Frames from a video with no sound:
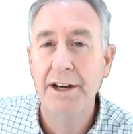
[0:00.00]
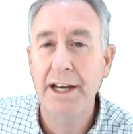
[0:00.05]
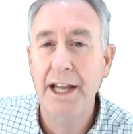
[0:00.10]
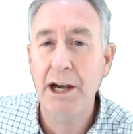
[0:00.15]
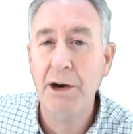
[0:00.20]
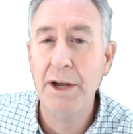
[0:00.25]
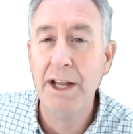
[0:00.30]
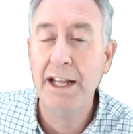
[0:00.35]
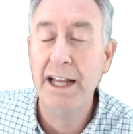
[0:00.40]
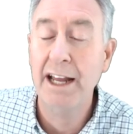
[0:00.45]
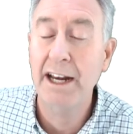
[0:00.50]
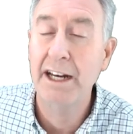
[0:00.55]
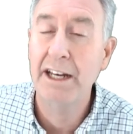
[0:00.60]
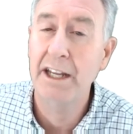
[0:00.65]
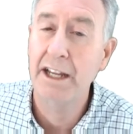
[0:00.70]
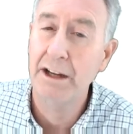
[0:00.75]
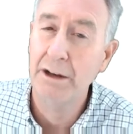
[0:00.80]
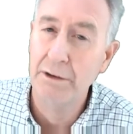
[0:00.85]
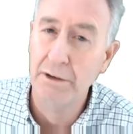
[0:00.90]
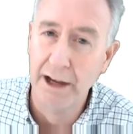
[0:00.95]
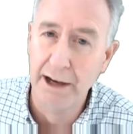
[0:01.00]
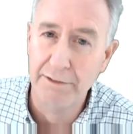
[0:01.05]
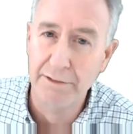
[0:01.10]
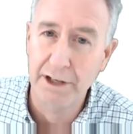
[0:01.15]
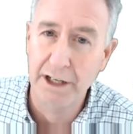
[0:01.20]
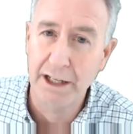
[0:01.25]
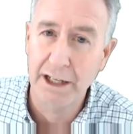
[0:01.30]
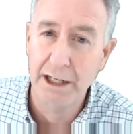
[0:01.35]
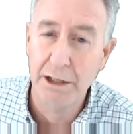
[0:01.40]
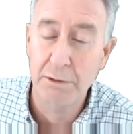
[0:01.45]
Now I got to take
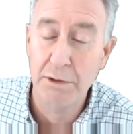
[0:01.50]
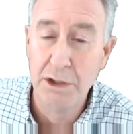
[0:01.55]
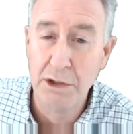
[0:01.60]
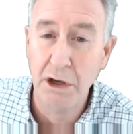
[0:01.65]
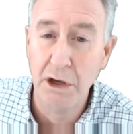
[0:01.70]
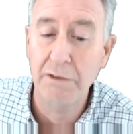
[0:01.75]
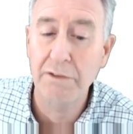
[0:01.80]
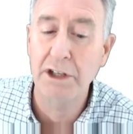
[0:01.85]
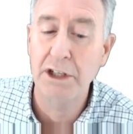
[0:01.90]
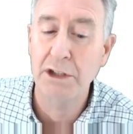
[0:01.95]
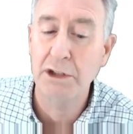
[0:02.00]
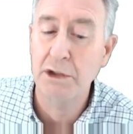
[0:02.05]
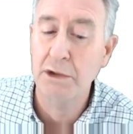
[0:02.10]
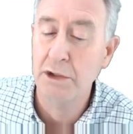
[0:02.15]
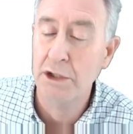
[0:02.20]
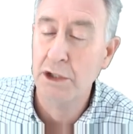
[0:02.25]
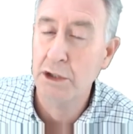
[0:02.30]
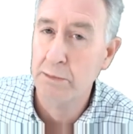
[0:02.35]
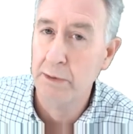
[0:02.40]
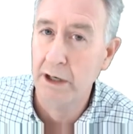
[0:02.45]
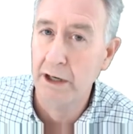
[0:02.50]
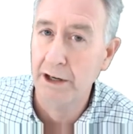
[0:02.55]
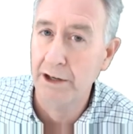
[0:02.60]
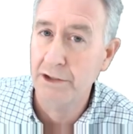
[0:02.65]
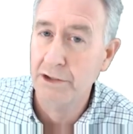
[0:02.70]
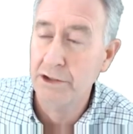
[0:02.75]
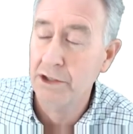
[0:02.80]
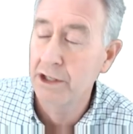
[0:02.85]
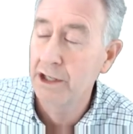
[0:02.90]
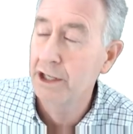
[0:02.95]
gravity and resolve it into its
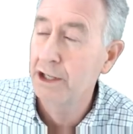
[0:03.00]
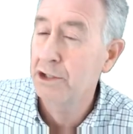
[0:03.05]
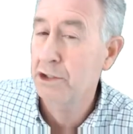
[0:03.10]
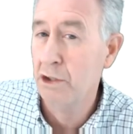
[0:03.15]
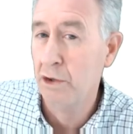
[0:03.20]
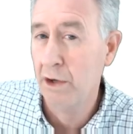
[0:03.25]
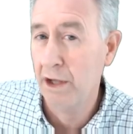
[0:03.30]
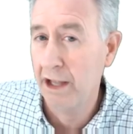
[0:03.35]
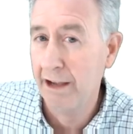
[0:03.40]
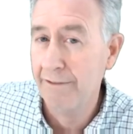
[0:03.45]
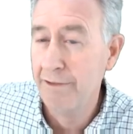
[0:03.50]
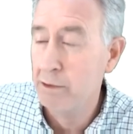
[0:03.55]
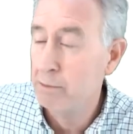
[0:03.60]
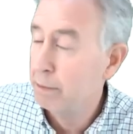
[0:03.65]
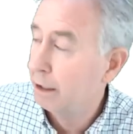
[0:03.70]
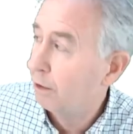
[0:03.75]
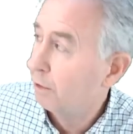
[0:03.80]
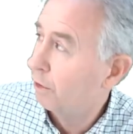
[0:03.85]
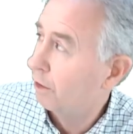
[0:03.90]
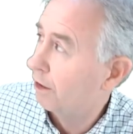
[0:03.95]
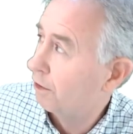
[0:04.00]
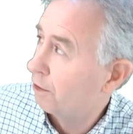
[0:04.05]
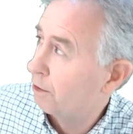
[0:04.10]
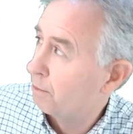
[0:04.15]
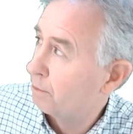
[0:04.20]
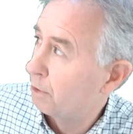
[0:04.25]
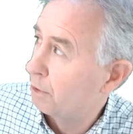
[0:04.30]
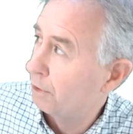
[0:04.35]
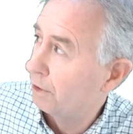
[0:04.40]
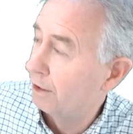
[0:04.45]
parts. So I have the parallel
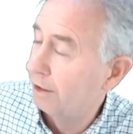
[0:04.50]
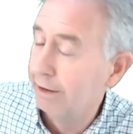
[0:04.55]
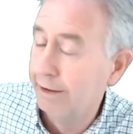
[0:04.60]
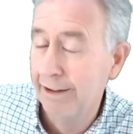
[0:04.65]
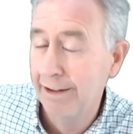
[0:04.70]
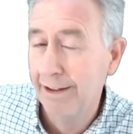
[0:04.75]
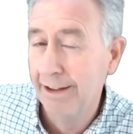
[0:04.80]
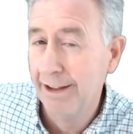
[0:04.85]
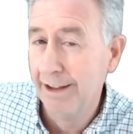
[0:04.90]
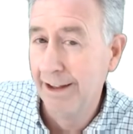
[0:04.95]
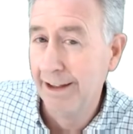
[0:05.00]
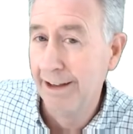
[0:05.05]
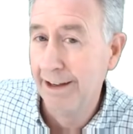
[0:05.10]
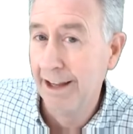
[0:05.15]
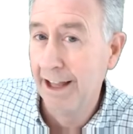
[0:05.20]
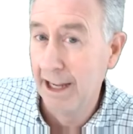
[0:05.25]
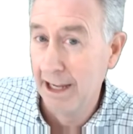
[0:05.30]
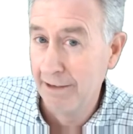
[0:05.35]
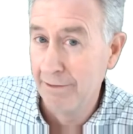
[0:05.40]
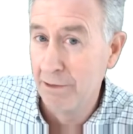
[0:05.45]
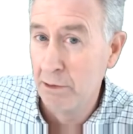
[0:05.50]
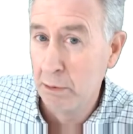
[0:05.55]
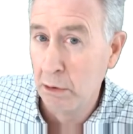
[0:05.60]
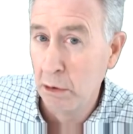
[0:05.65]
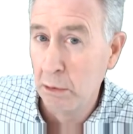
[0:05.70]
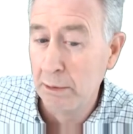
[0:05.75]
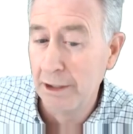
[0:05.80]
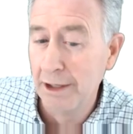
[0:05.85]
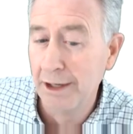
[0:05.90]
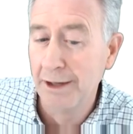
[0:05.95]
component and I have the
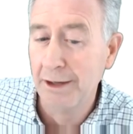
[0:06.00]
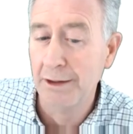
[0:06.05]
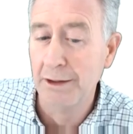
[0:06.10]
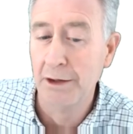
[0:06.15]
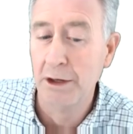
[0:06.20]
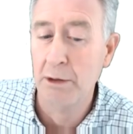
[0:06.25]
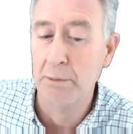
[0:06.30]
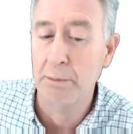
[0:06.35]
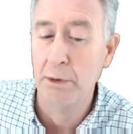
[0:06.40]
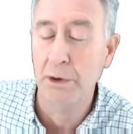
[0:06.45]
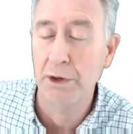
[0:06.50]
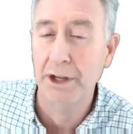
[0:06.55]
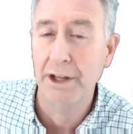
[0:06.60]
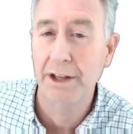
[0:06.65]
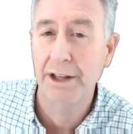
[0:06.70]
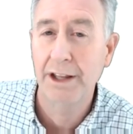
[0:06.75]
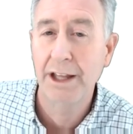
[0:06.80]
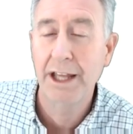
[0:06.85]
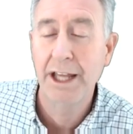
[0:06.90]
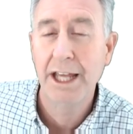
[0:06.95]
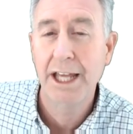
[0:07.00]
perpendicular component.